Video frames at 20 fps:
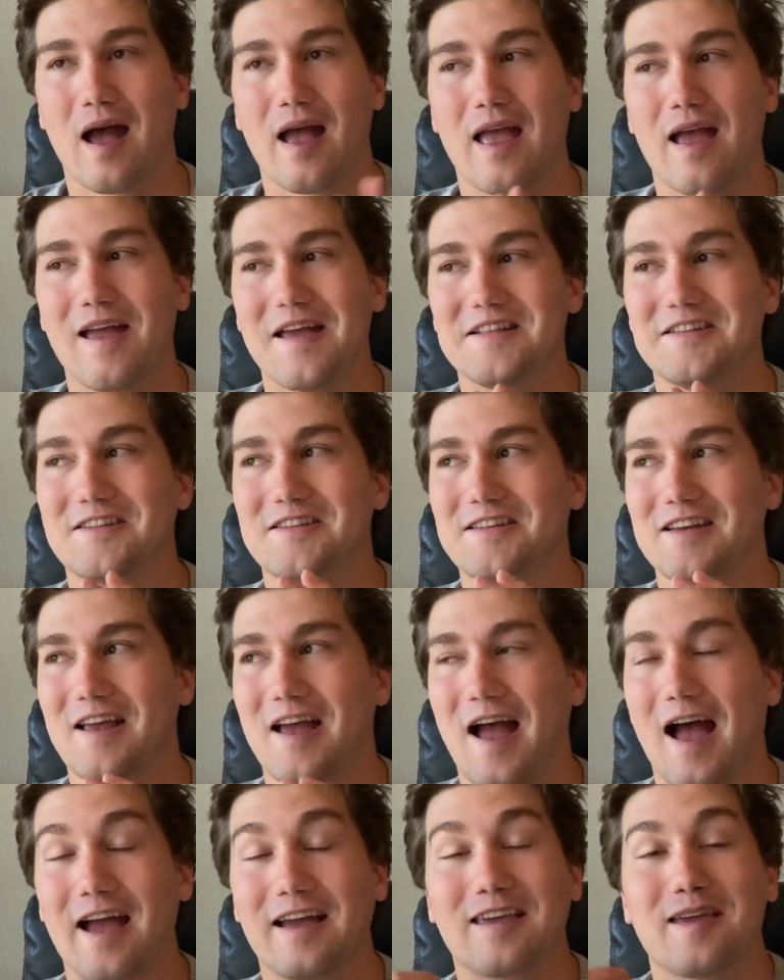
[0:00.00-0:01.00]
It's
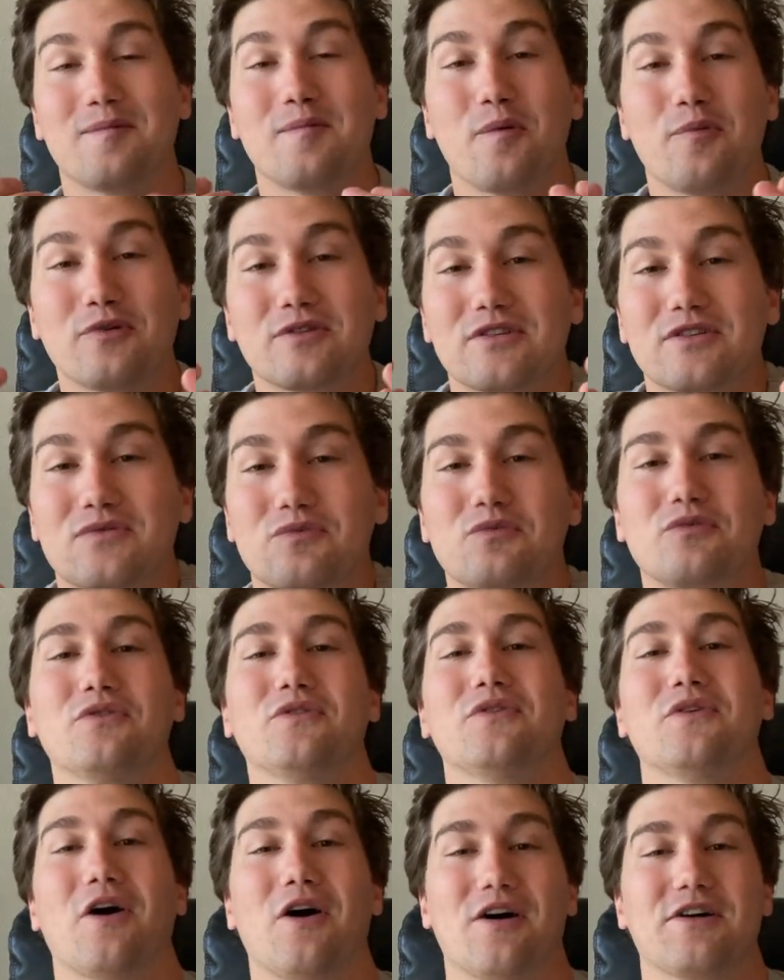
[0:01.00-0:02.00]
I came up with this
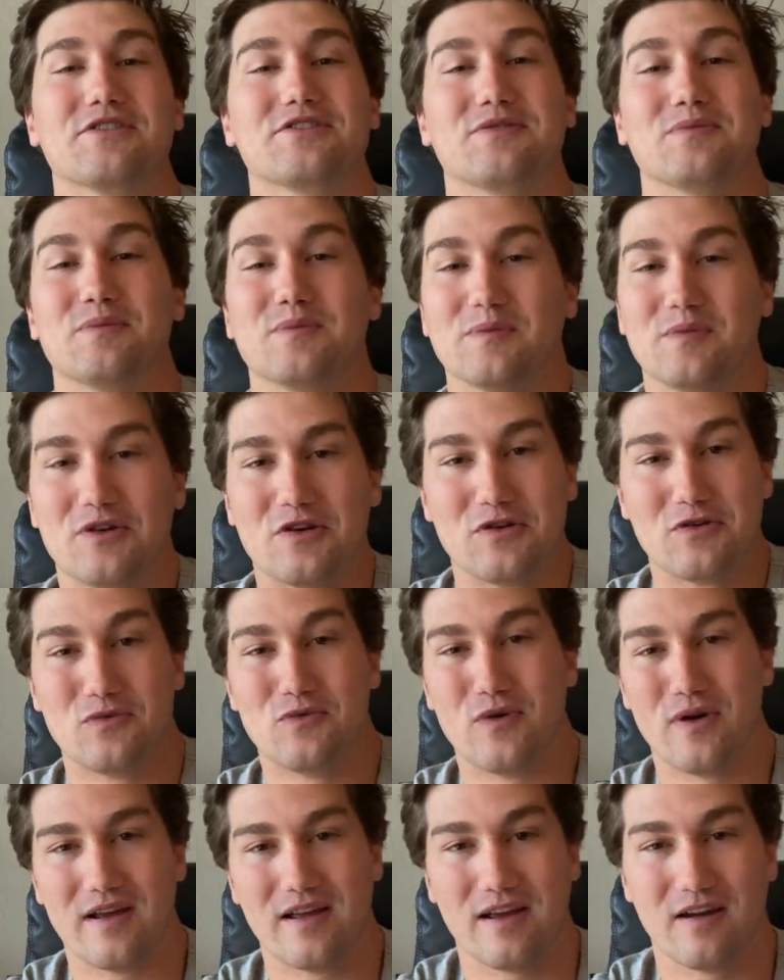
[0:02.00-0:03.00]
really awesome new
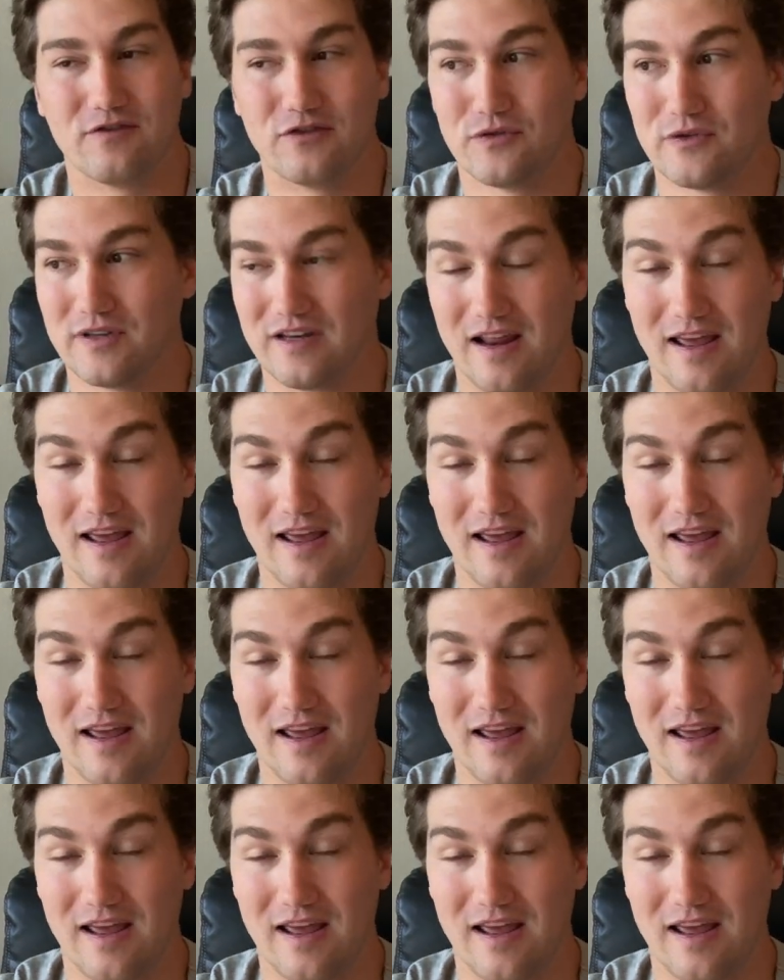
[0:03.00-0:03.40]
way of doing an